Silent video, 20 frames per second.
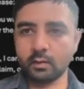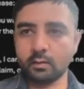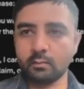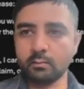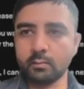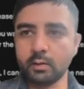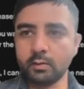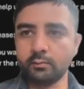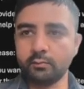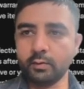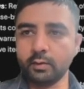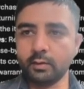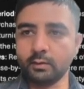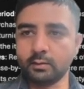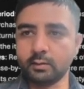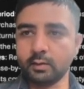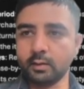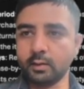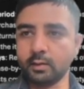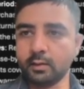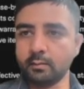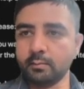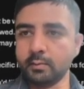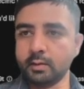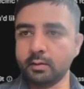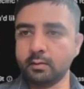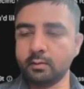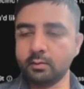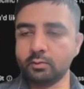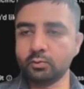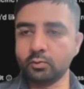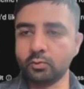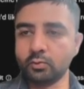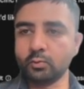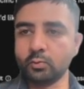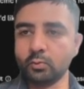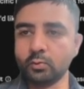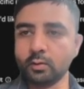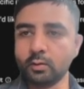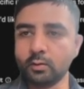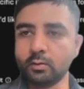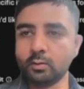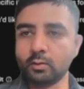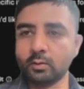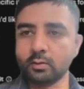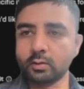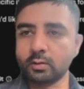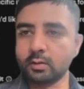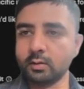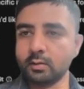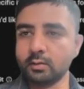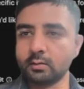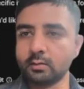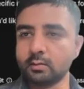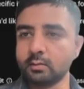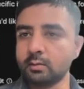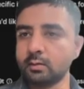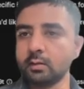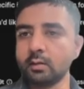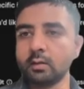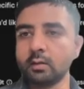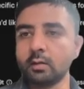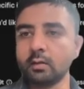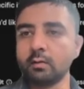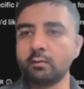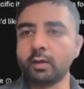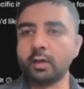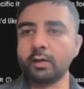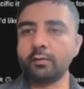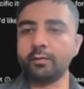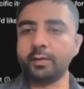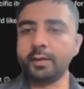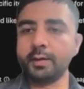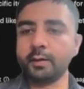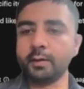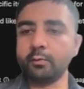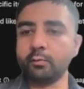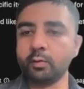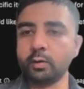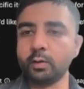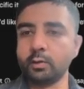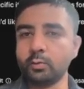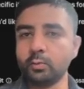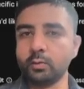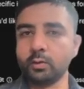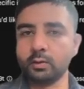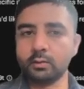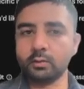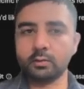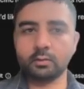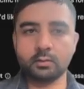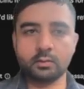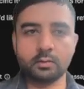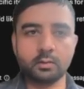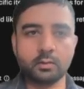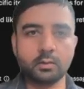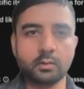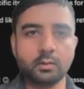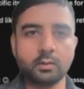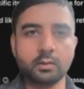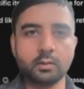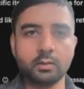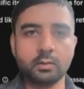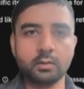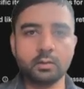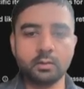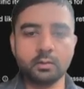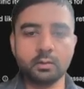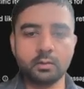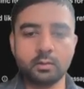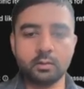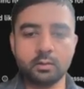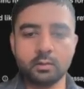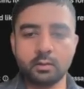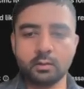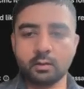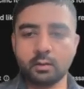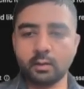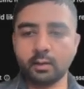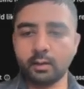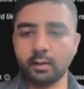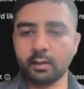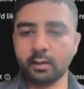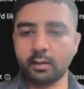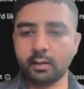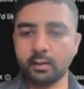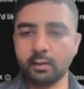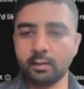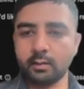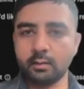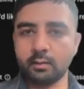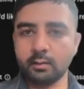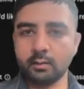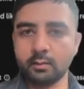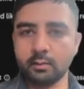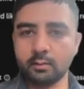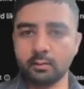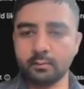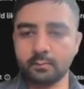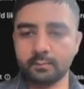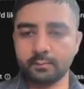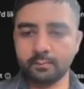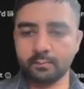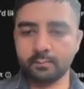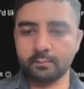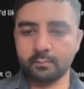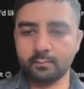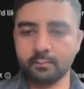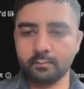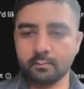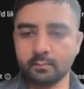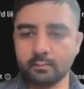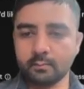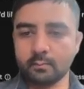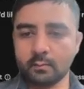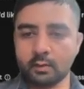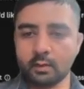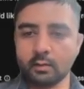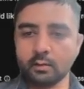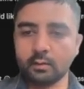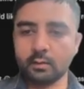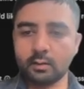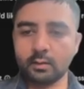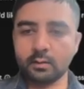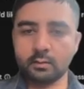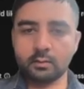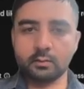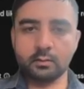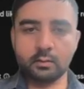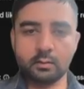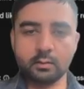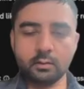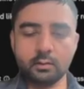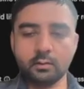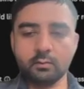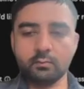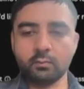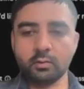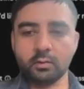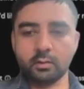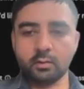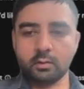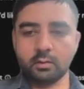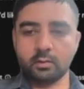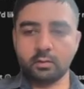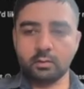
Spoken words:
but we'll see in a bit. So total cost is 581 tokens. And let's see what,